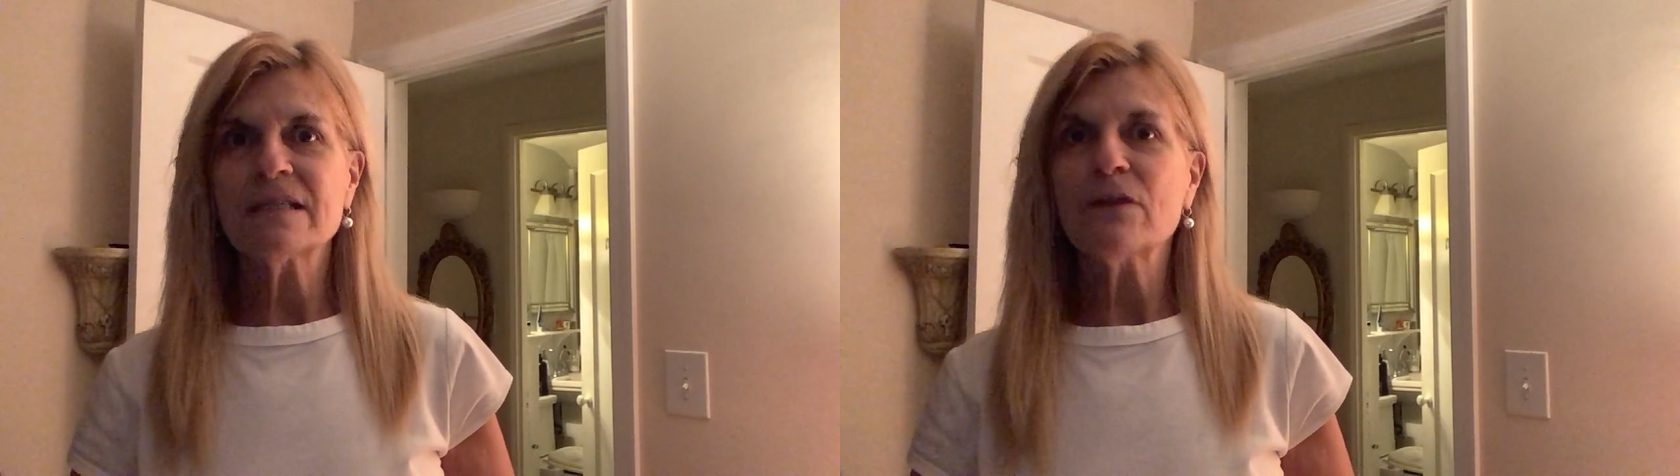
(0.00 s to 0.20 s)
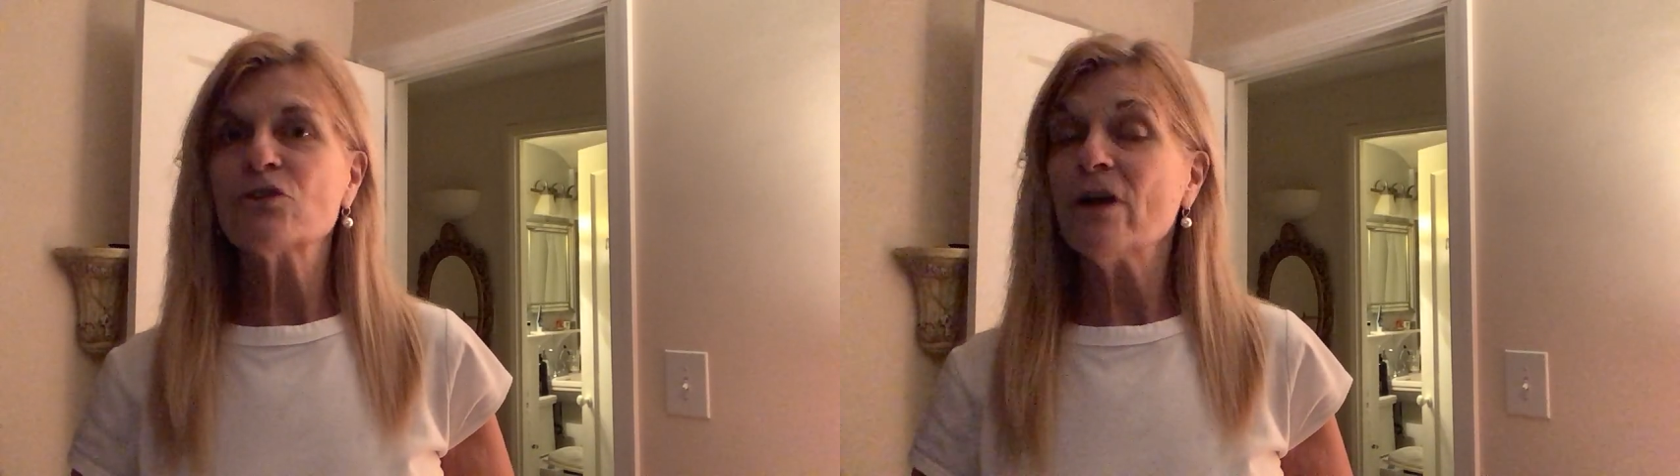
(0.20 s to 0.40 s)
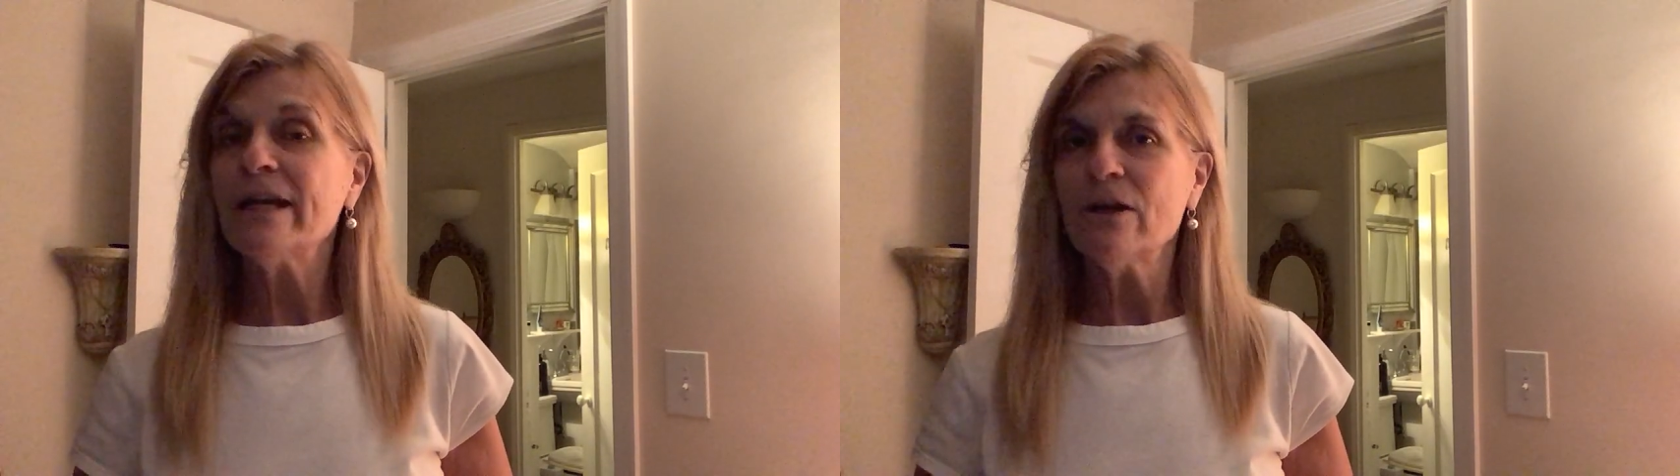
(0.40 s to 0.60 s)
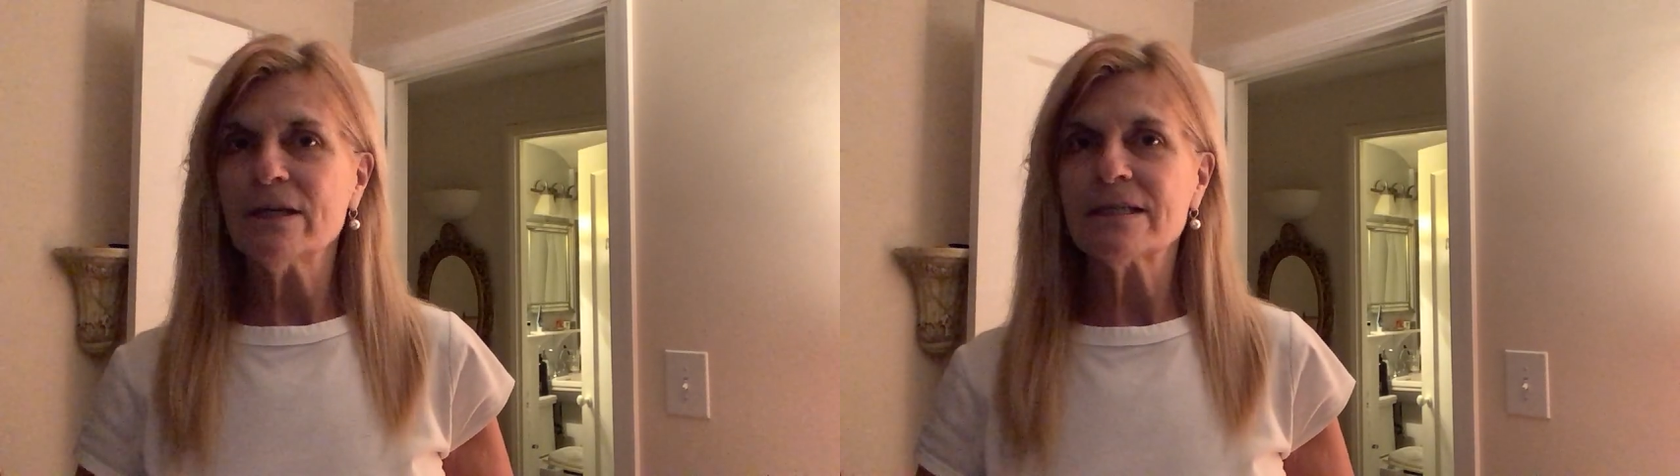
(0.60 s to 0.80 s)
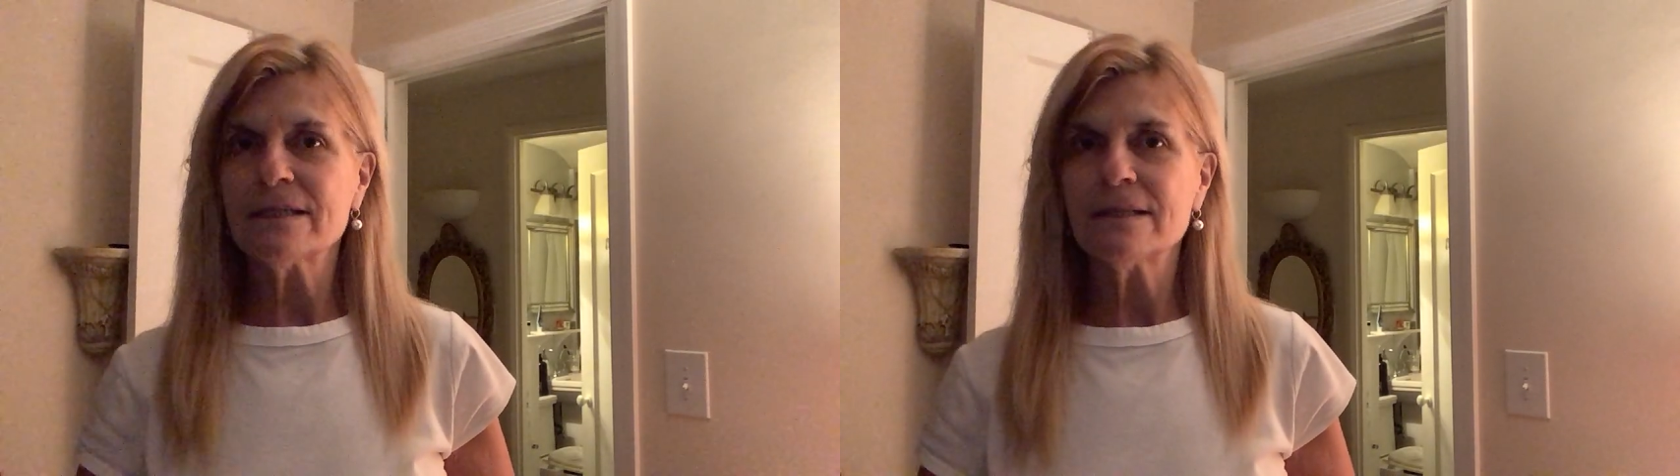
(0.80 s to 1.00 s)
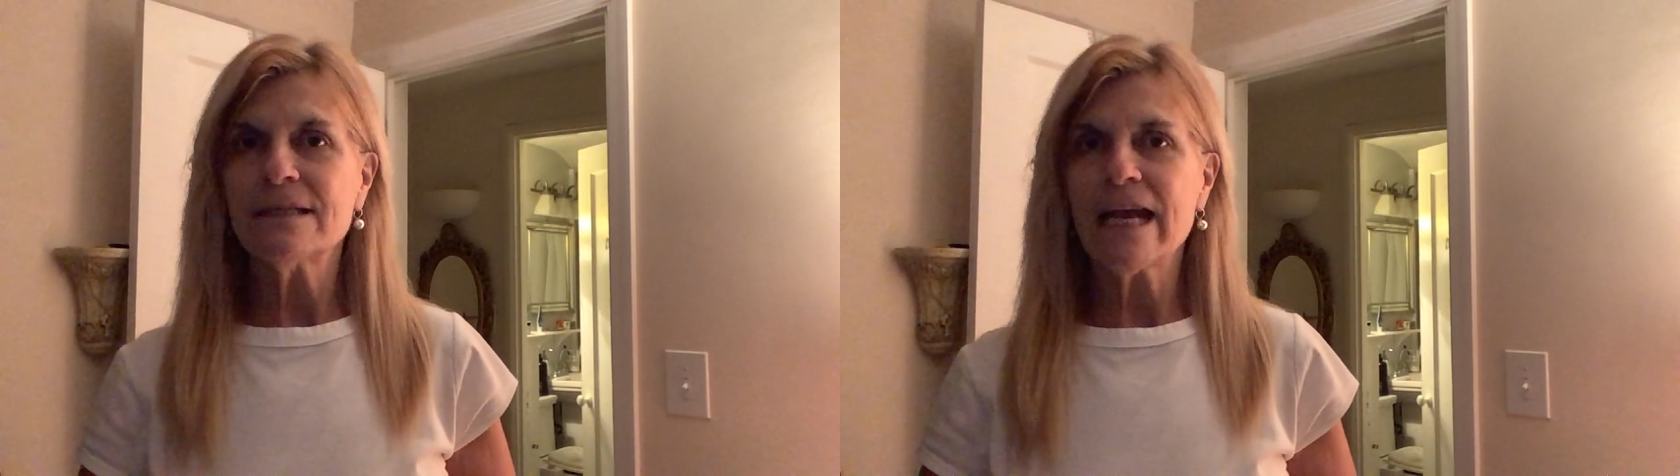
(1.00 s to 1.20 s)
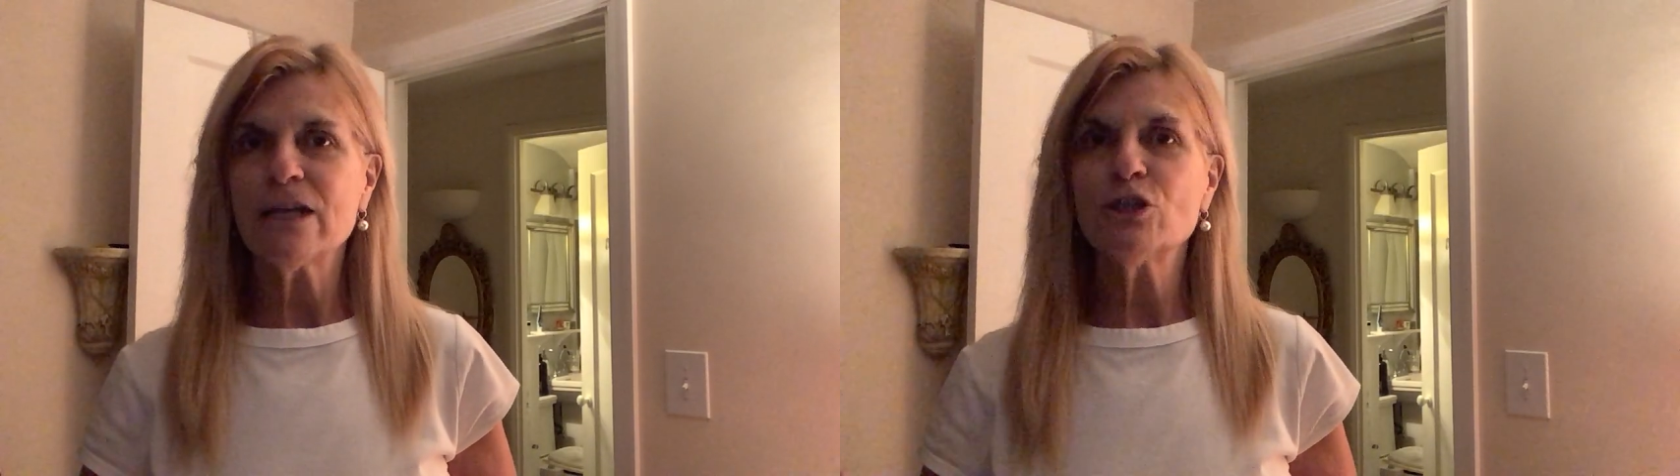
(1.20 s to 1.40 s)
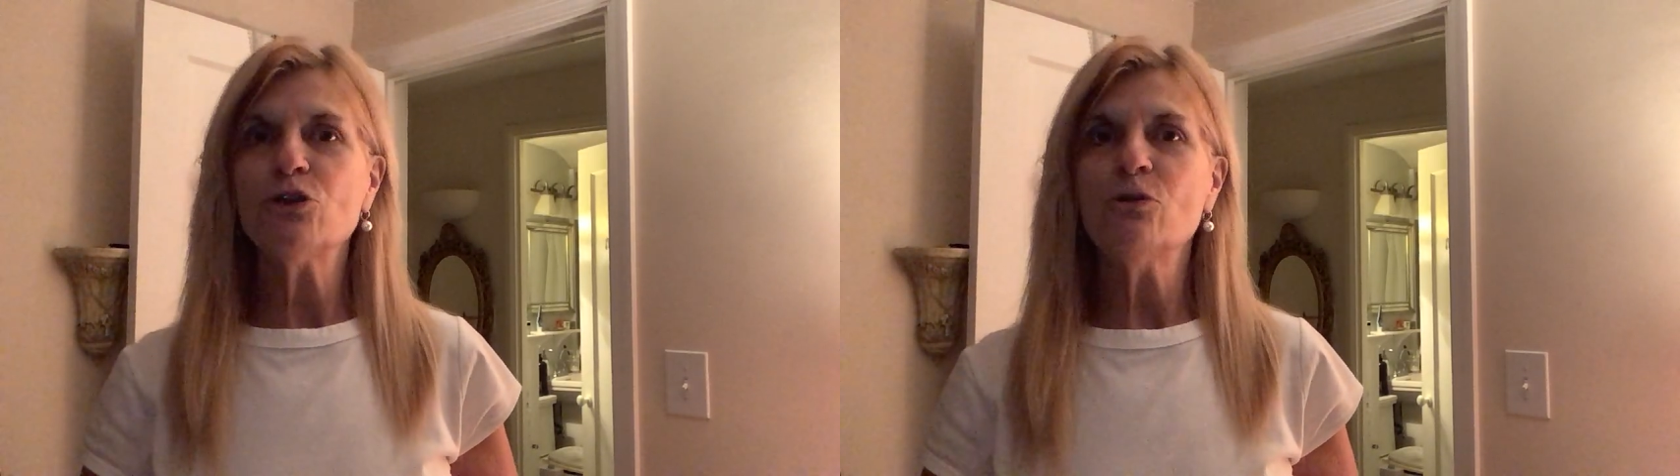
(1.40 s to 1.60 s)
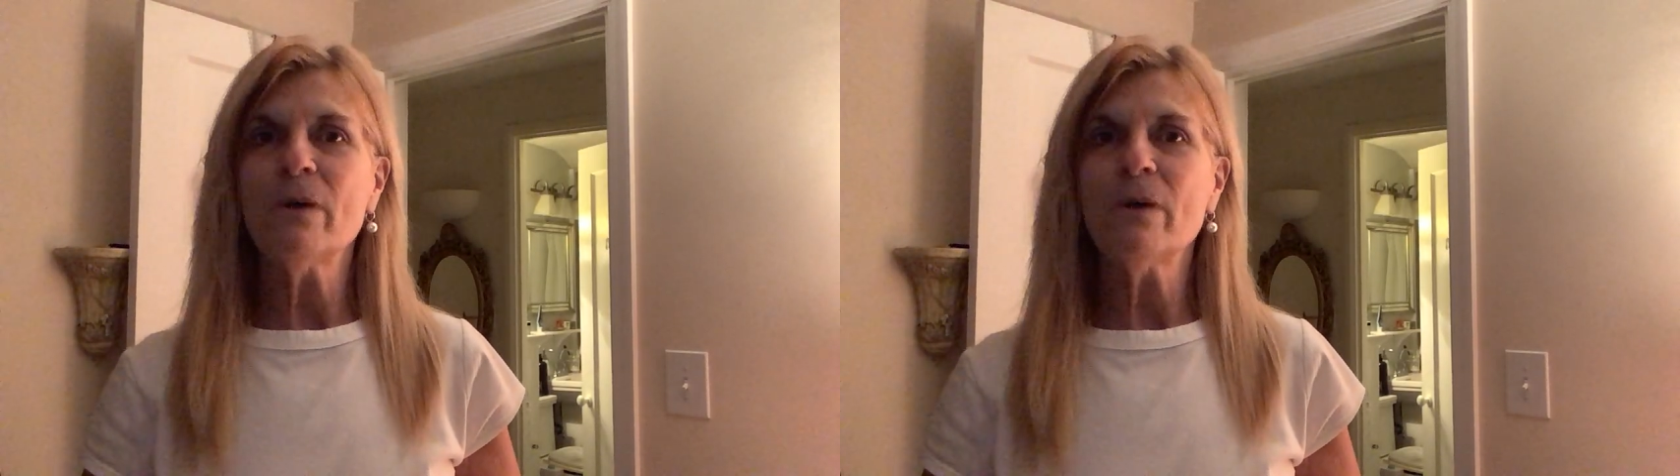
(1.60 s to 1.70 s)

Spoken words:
I'll try not to take too